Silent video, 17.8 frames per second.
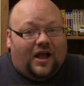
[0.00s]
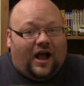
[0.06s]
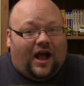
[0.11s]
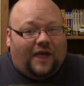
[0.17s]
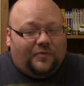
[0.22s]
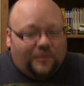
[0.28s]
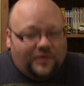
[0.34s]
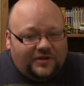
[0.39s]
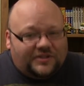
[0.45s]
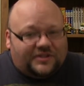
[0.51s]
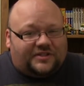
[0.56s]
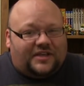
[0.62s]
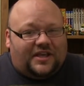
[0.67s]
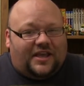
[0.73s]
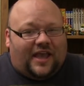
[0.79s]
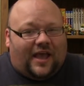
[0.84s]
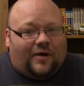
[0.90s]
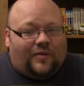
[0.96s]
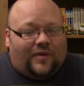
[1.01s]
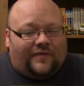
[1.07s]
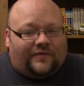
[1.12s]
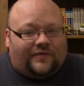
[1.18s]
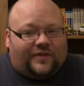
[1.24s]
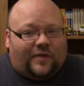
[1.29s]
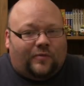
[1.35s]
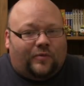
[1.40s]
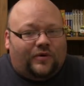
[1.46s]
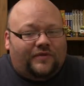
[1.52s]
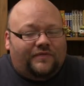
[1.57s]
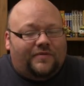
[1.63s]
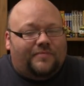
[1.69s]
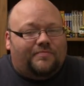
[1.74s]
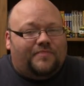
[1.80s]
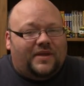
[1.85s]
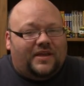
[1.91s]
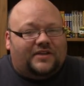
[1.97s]
I will say, however, that one of the
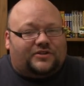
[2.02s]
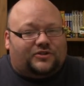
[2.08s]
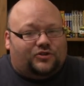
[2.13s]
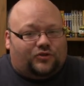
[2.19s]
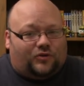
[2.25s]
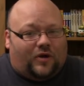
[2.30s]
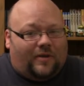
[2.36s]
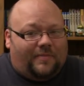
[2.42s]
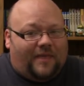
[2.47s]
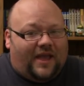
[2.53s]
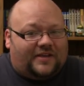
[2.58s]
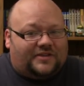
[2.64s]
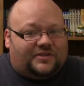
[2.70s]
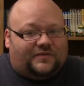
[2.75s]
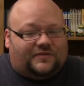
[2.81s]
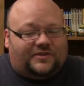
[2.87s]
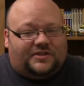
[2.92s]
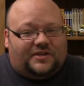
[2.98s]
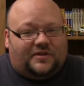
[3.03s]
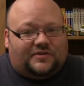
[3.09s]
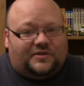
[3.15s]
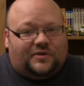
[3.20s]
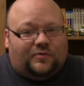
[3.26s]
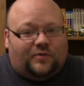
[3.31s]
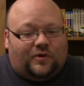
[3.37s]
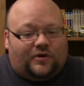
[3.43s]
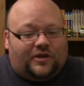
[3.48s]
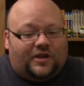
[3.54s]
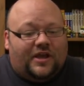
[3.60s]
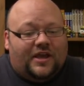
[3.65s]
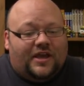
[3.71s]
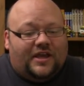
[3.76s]
biggest drawbacks of Cells at Work